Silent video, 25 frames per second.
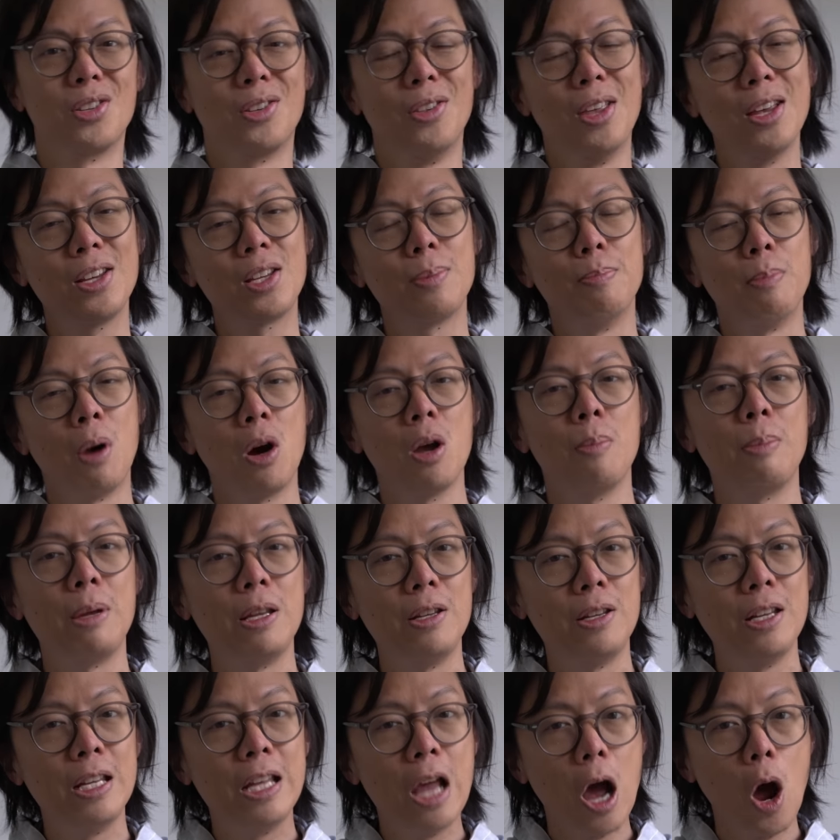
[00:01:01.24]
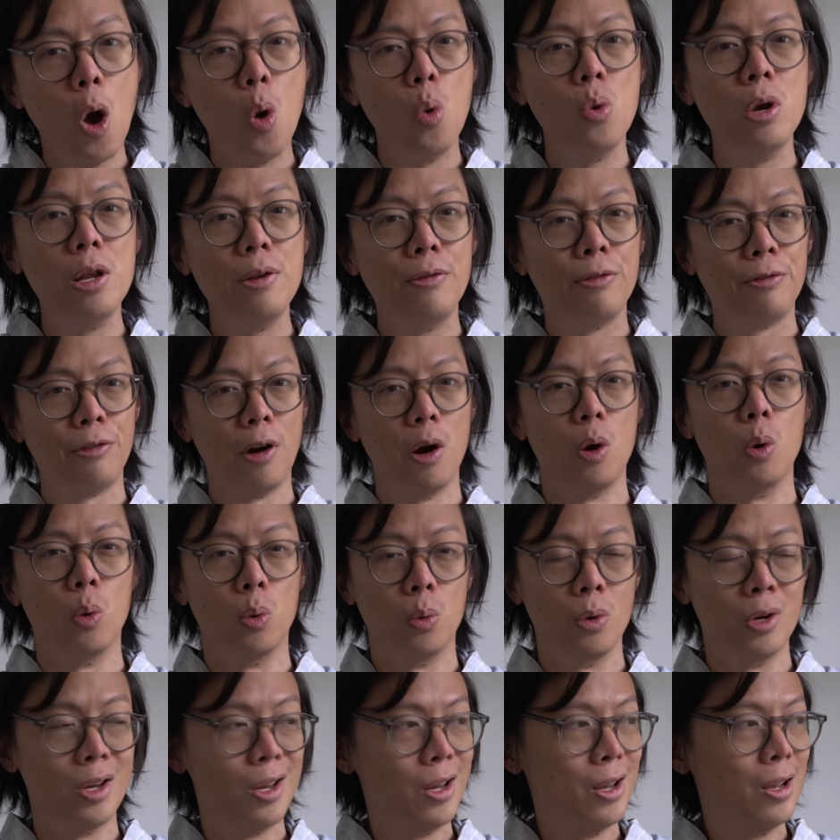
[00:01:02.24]
this might be the only
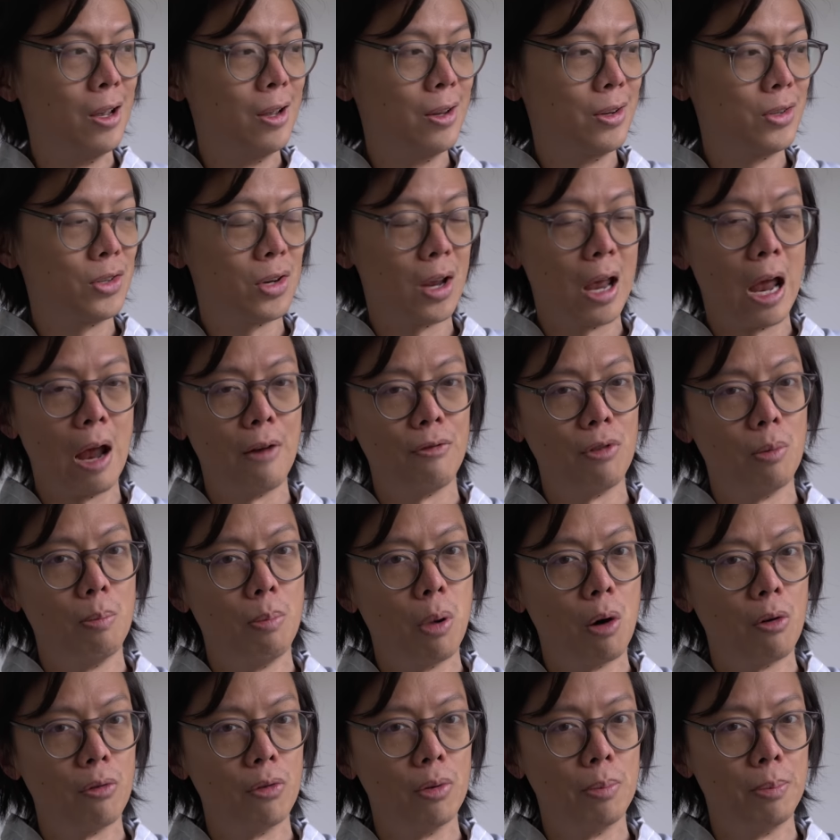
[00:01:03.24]
phone to ever bother